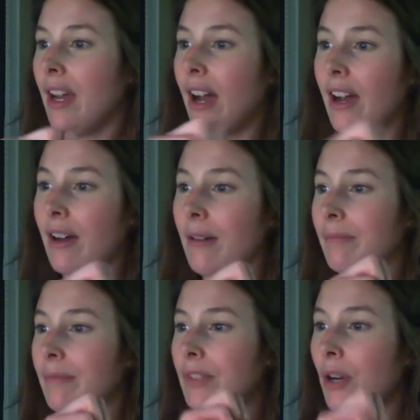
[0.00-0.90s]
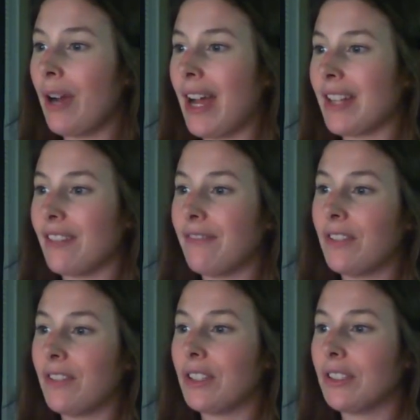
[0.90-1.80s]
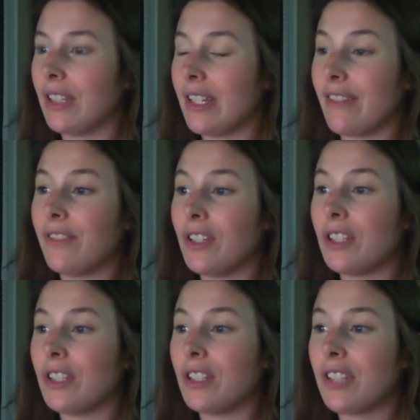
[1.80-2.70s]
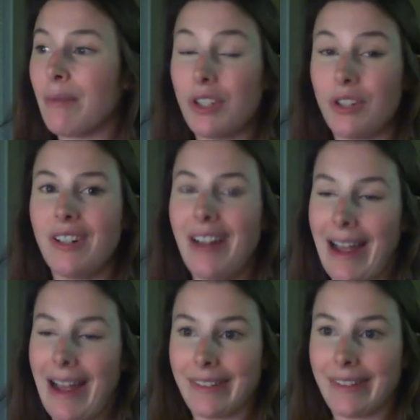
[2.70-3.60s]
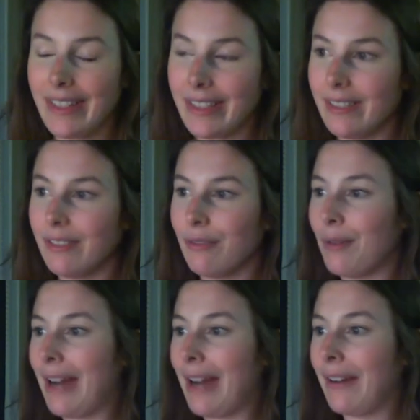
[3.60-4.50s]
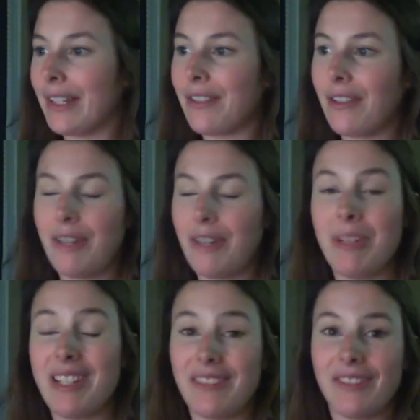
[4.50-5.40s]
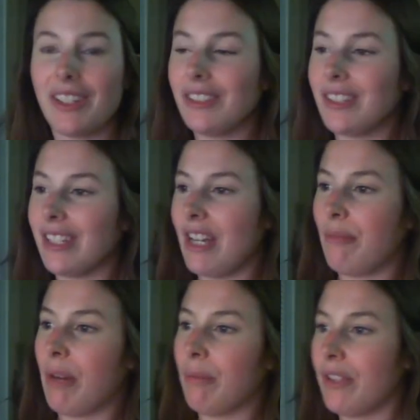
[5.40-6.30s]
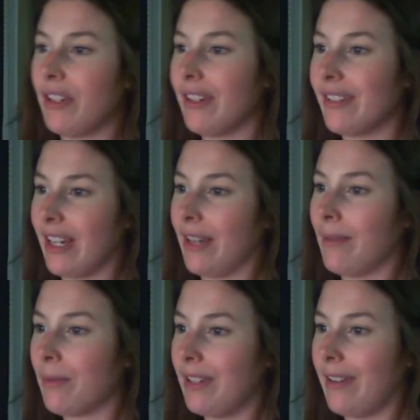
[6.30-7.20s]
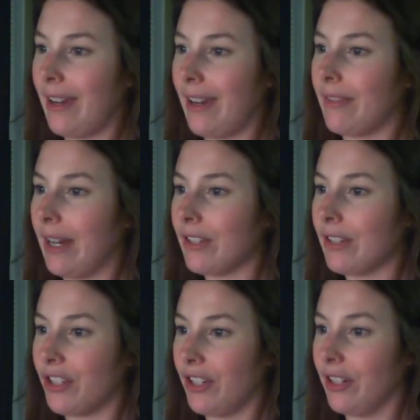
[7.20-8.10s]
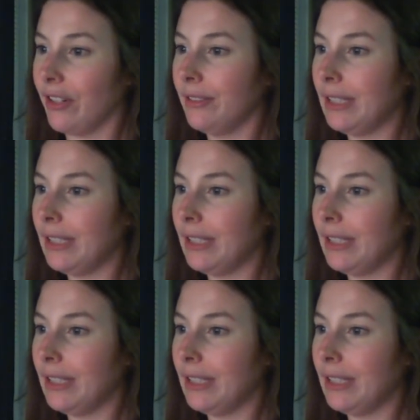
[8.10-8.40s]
Noah has is a full-time student athlete. Wow, it's going to be difficult to keep up with your exams when you have that for sure.